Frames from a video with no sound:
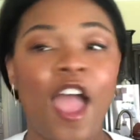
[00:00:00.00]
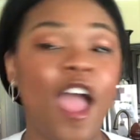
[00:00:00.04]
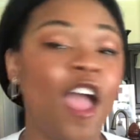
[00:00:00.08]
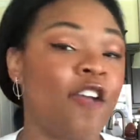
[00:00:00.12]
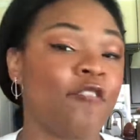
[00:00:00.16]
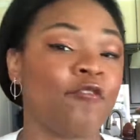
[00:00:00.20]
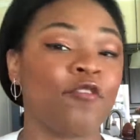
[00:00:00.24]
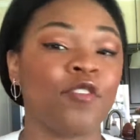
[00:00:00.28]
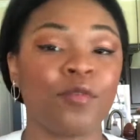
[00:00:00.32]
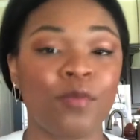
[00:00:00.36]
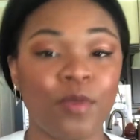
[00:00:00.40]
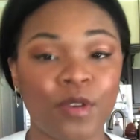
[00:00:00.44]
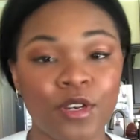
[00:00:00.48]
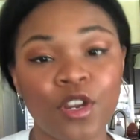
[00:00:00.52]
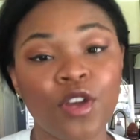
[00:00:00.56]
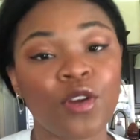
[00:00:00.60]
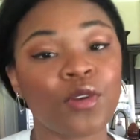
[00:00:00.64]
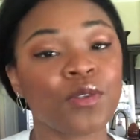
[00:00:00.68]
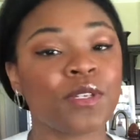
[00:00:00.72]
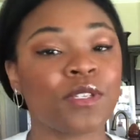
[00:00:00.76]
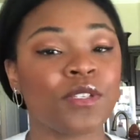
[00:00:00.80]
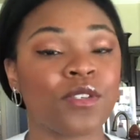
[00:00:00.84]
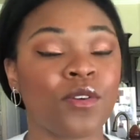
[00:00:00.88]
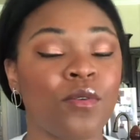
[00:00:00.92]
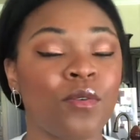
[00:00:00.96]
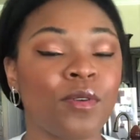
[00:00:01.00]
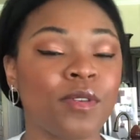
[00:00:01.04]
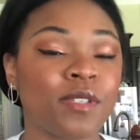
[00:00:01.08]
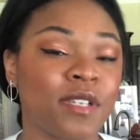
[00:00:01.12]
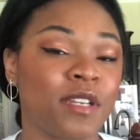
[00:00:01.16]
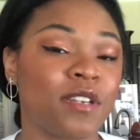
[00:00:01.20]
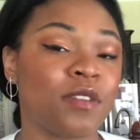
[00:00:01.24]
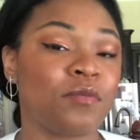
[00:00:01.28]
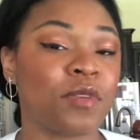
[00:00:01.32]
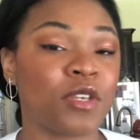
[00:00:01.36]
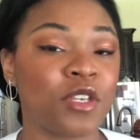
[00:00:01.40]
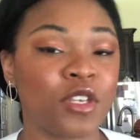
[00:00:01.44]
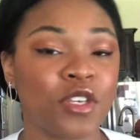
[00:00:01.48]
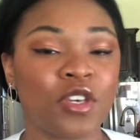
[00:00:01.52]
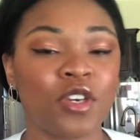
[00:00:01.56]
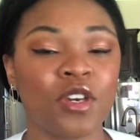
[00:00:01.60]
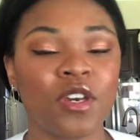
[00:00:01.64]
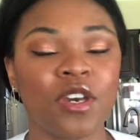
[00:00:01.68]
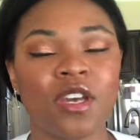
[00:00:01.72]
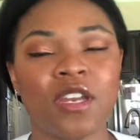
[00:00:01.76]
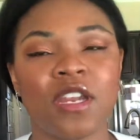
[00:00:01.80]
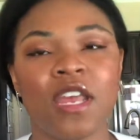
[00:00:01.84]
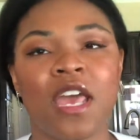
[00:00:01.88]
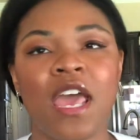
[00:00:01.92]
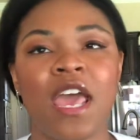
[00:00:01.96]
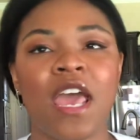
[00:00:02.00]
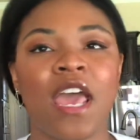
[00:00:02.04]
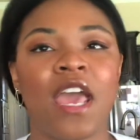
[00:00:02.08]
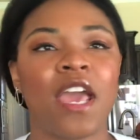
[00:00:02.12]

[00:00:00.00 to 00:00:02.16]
Everyone knows it's always going to be good.